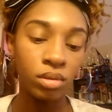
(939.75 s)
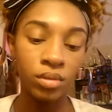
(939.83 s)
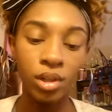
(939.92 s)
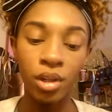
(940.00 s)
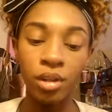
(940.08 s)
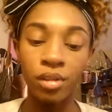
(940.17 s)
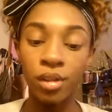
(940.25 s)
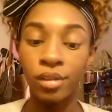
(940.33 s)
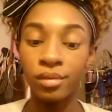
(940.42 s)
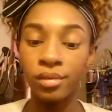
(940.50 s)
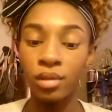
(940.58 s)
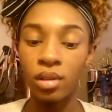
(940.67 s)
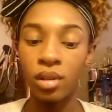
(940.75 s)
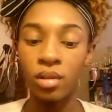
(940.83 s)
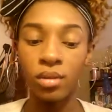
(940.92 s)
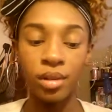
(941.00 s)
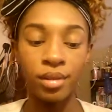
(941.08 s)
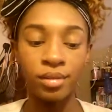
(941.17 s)
you heard that? Oh
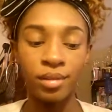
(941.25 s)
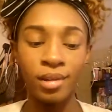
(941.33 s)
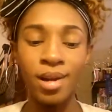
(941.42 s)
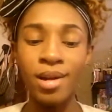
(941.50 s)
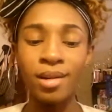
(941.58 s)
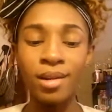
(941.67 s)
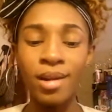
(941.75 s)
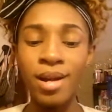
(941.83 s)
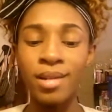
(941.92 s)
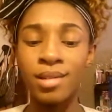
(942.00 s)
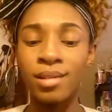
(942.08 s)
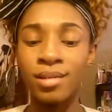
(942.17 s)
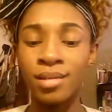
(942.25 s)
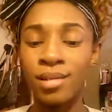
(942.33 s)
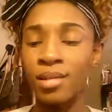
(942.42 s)
Lord, y'all crazy.